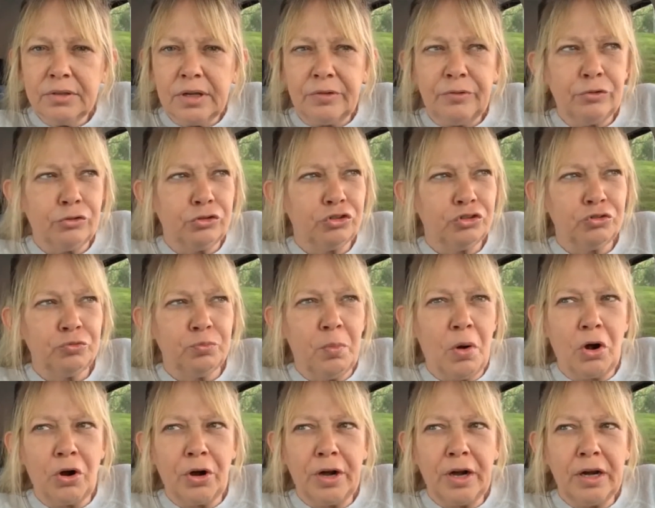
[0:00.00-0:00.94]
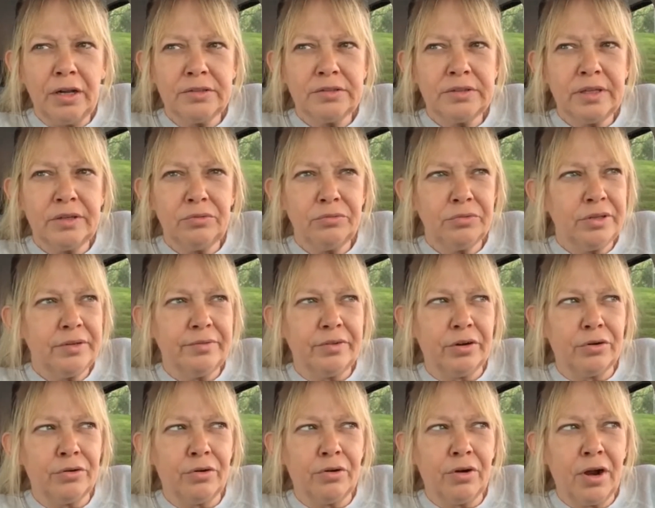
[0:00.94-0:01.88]
And they're smart Alex. They don't give
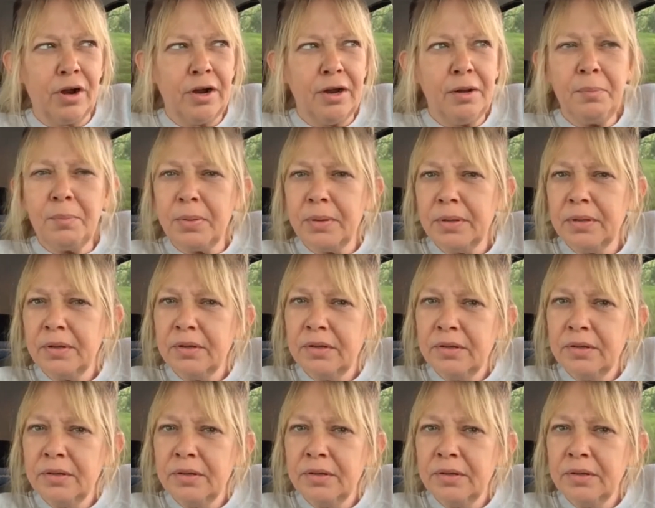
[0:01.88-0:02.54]
a crap.